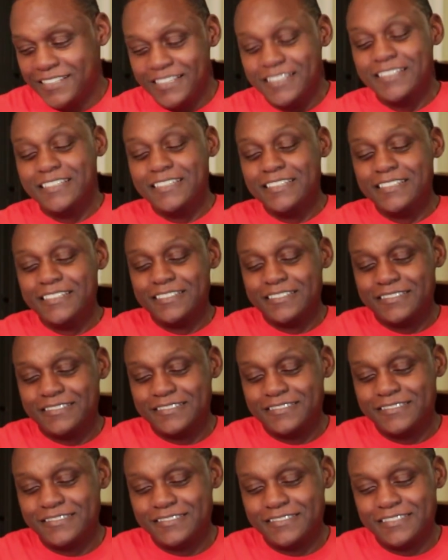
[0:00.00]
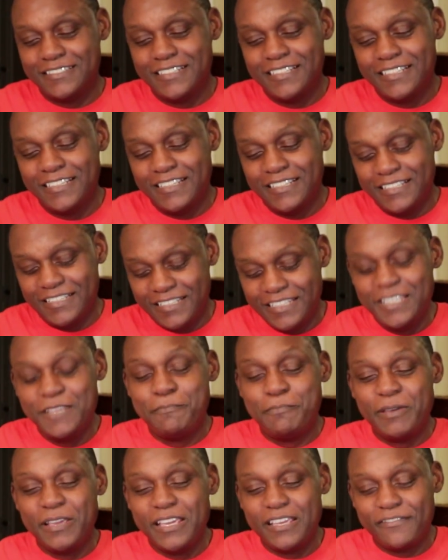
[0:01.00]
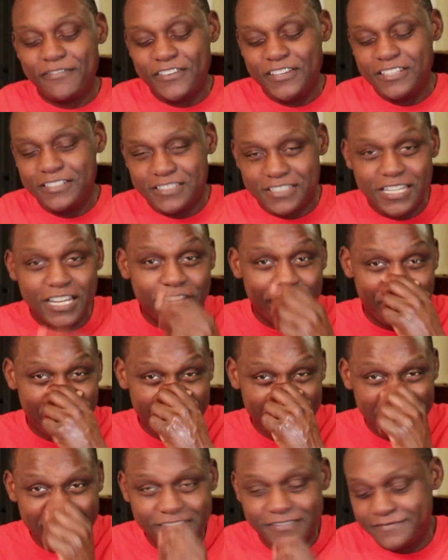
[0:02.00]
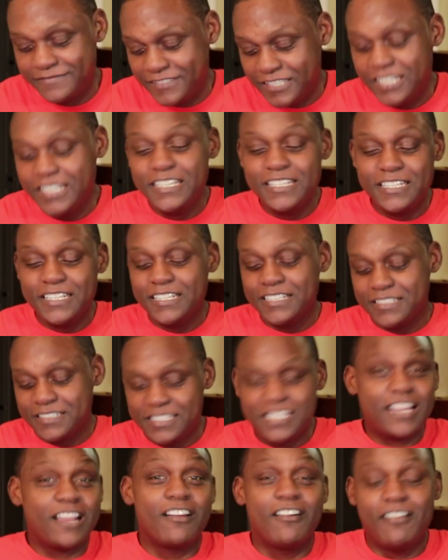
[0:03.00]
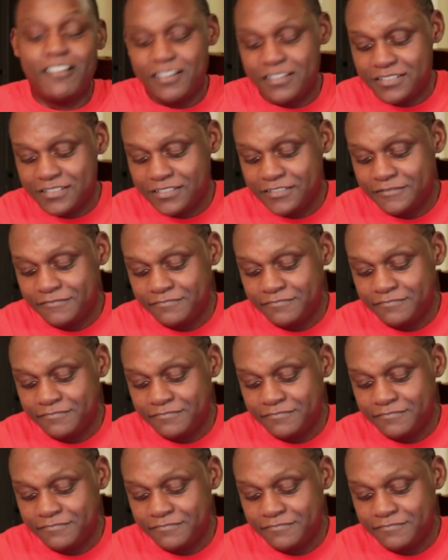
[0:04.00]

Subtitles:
He'll eat it. He eat pig feet, chicken feet. He'll eat this. Chicken hearts.